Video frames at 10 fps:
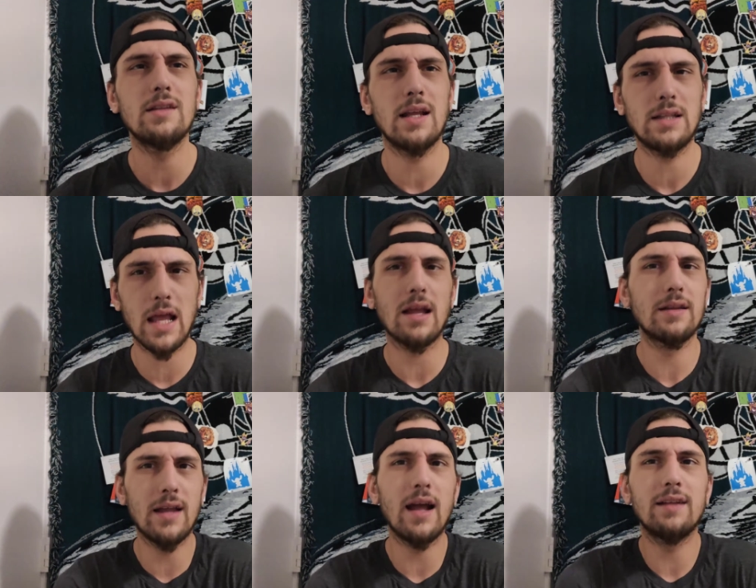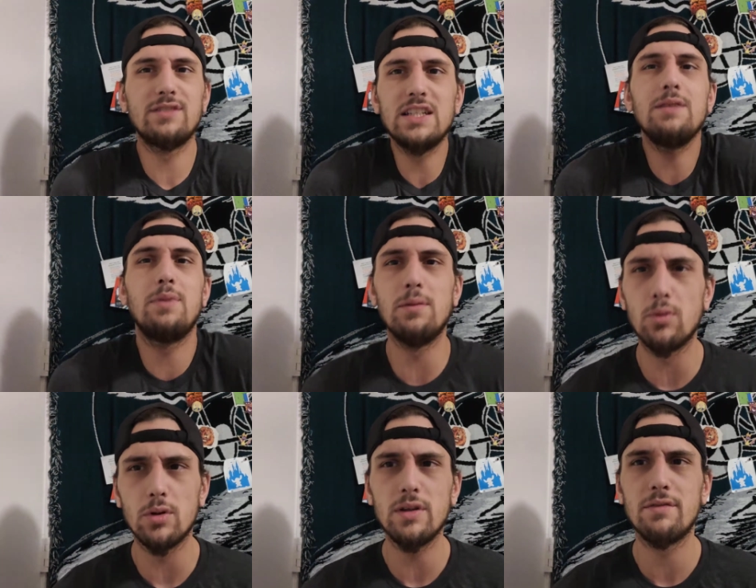that I've seen
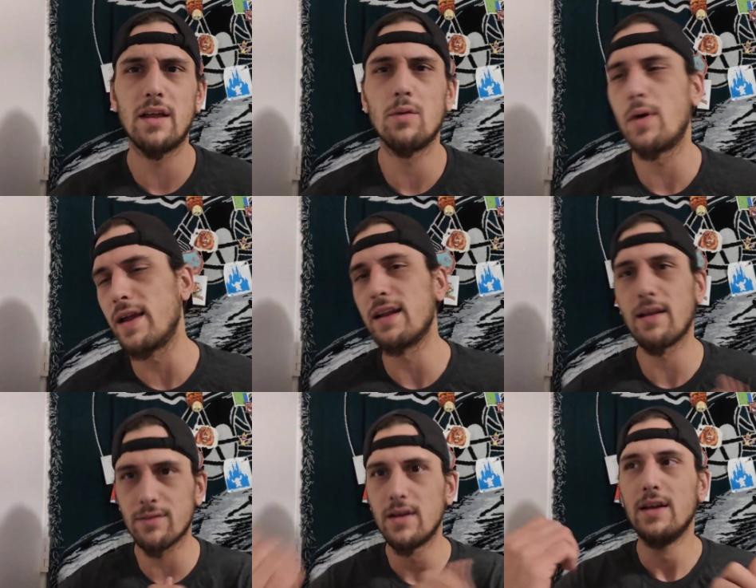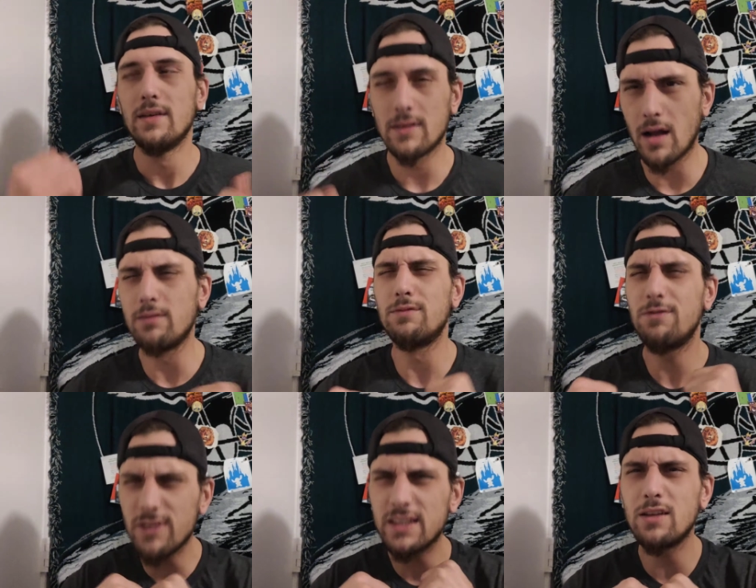people who live that way, and I've
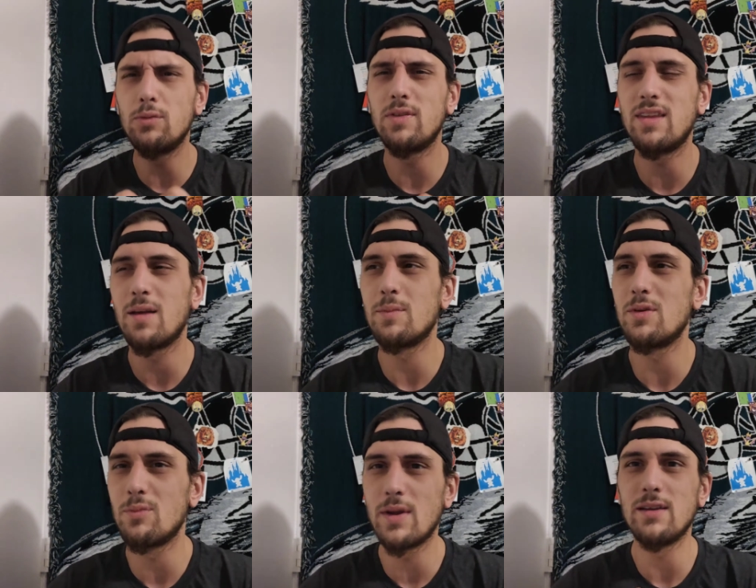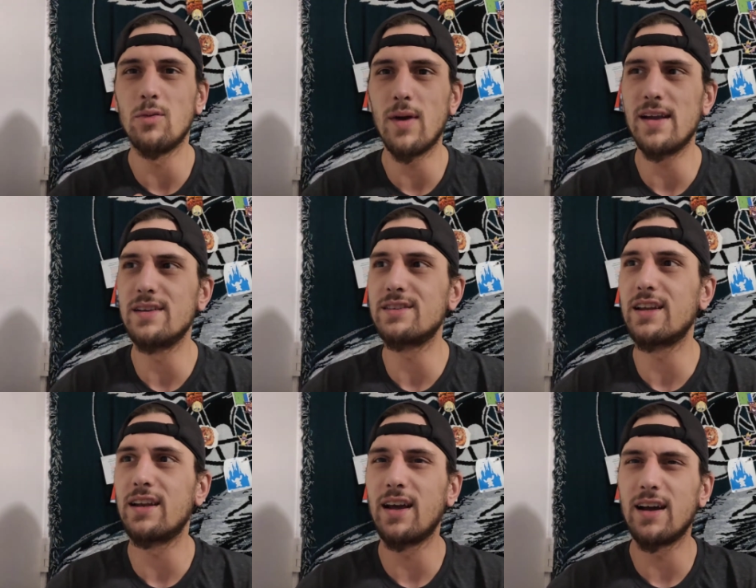conflicted with them in many ways,
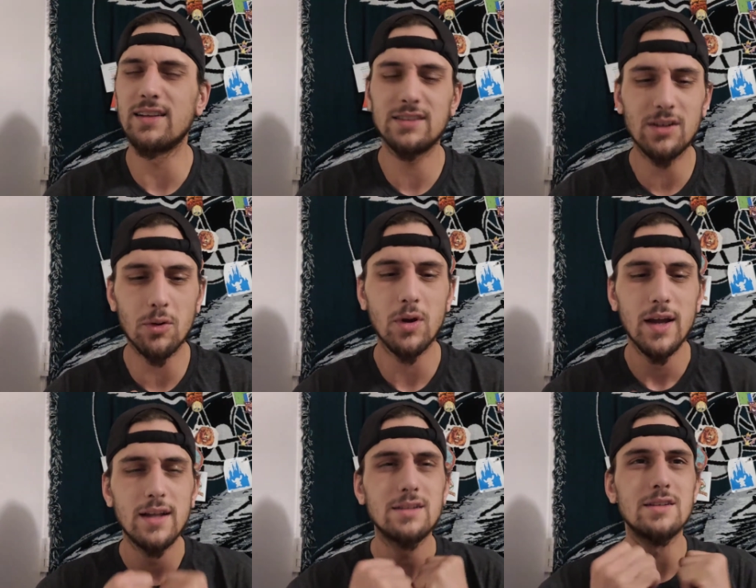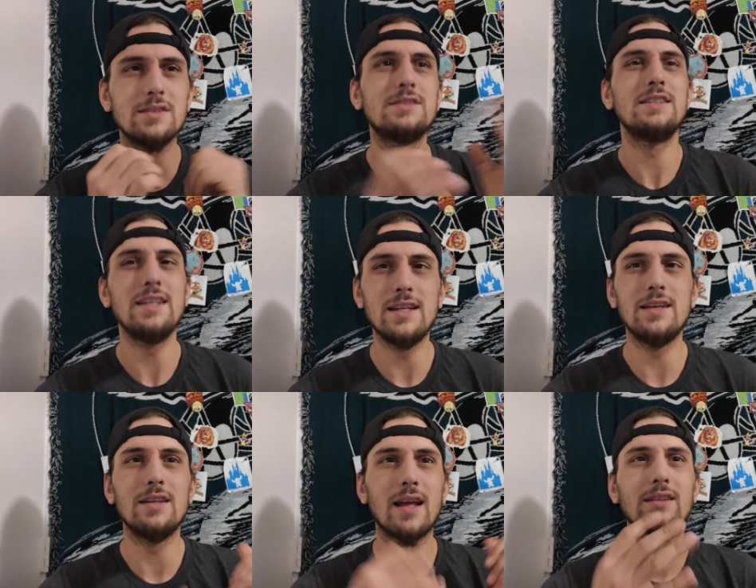and so to
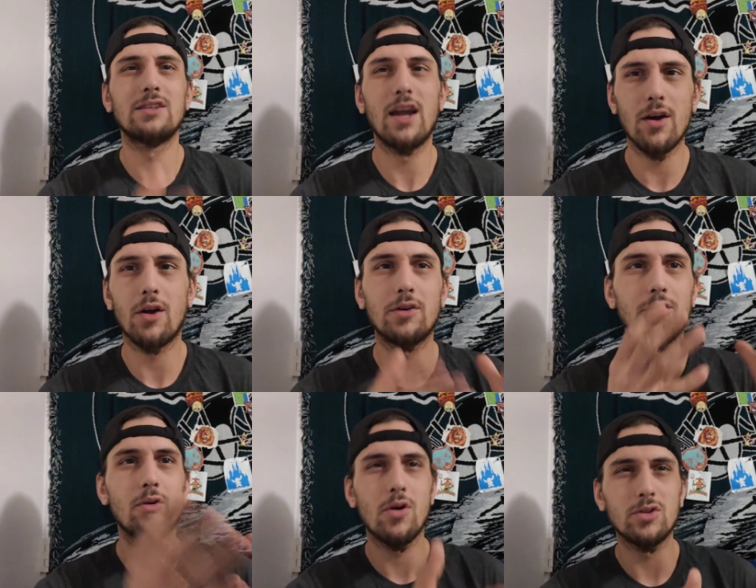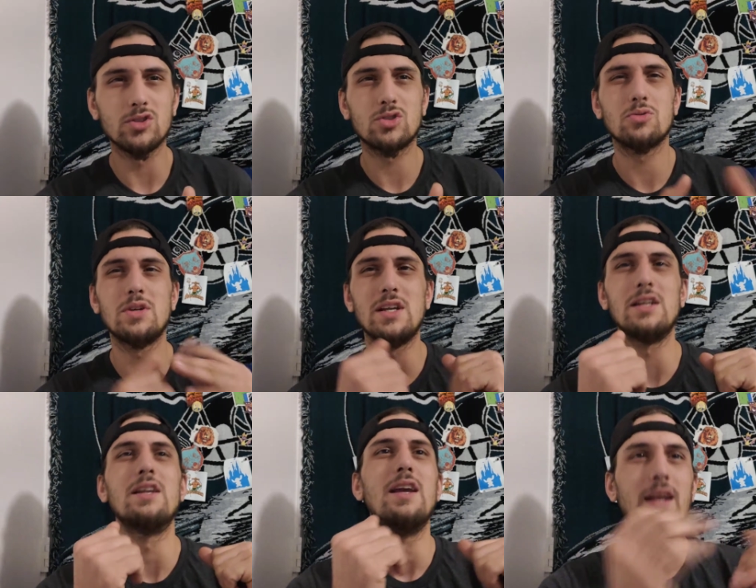see that character on
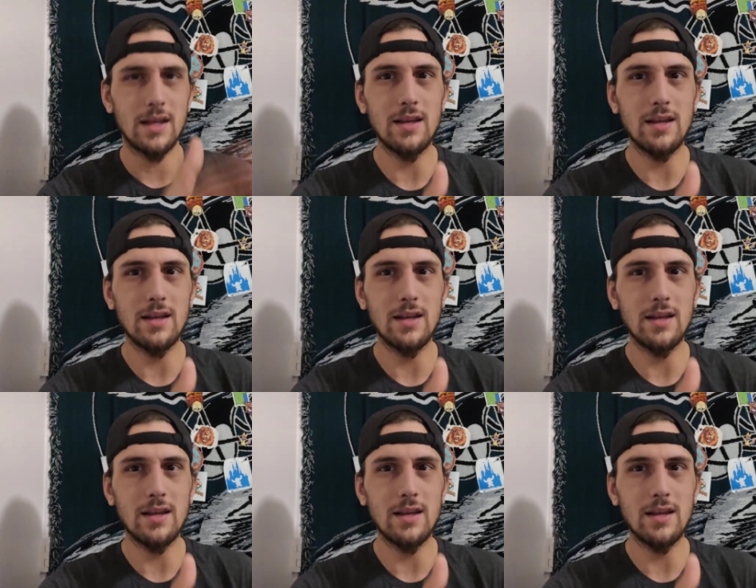screen